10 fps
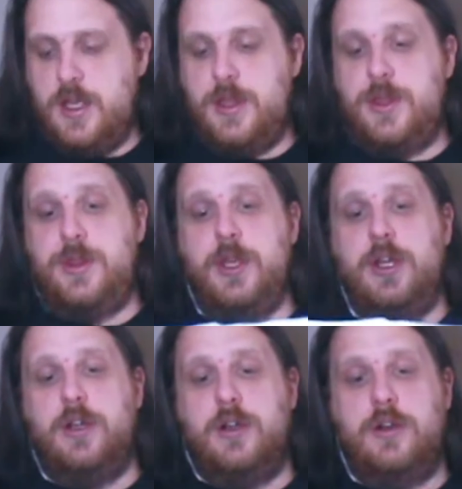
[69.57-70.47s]
A
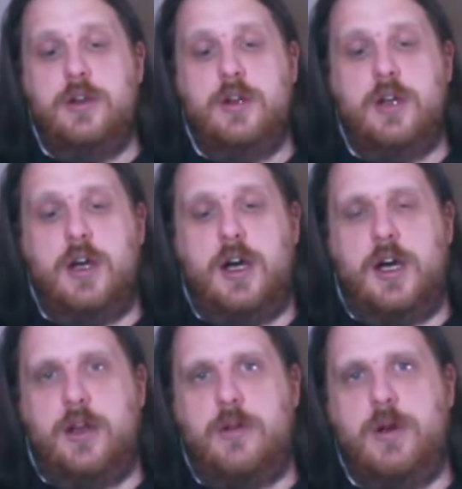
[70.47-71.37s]
thinner
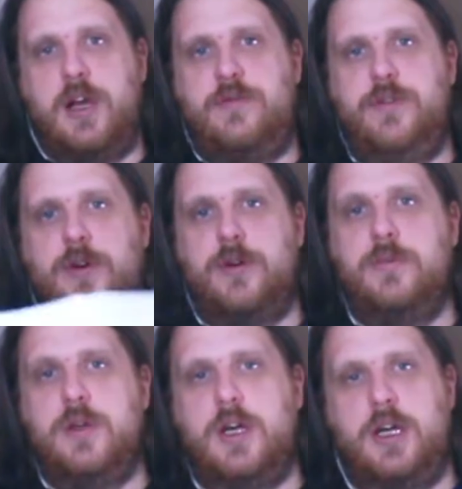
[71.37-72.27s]
craft foam,